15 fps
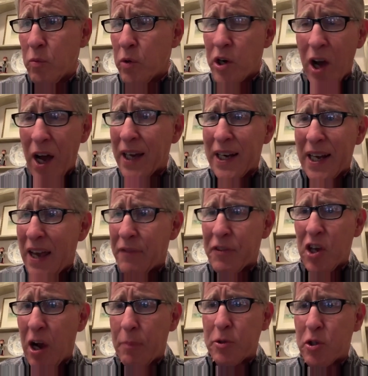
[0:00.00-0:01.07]
We're not going to have
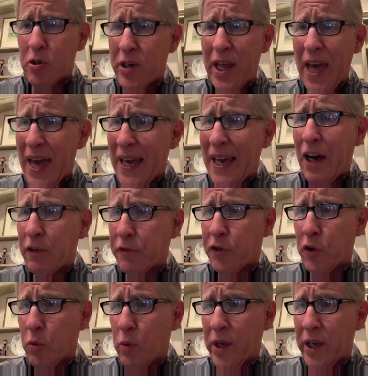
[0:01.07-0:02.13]
the opportunity to hang out
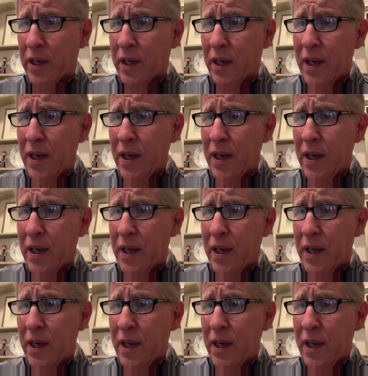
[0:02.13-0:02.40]
for a week.